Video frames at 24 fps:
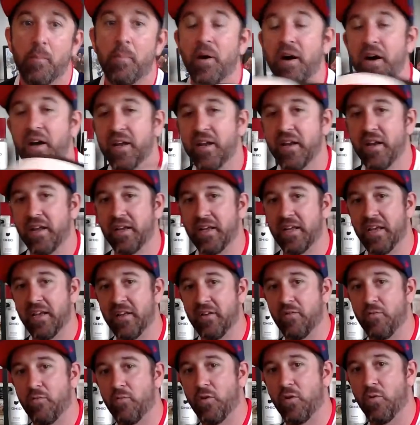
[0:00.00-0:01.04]
but
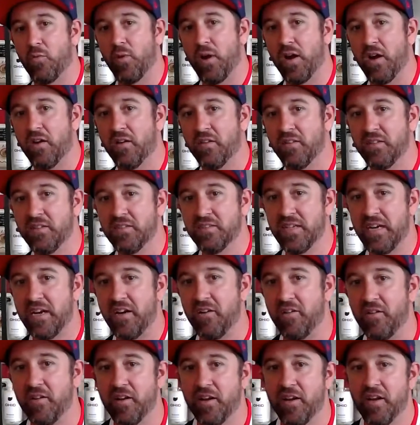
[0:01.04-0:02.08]
again, we're wearing these
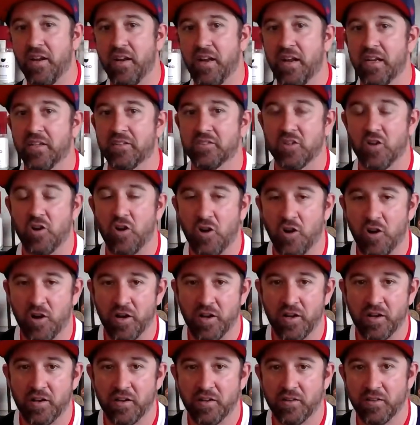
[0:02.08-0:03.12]
out. It's
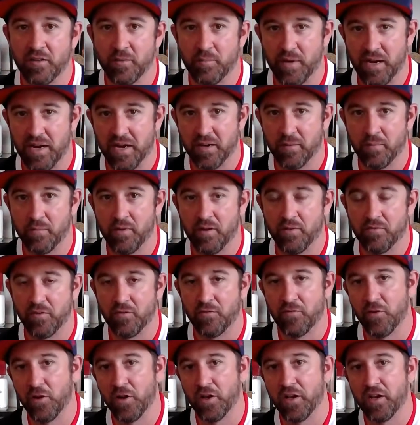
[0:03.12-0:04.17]
on the bottom of
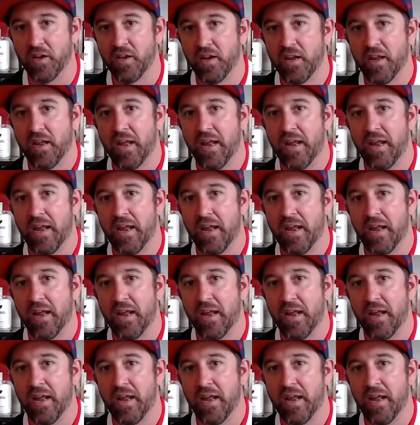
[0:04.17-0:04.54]
your foot.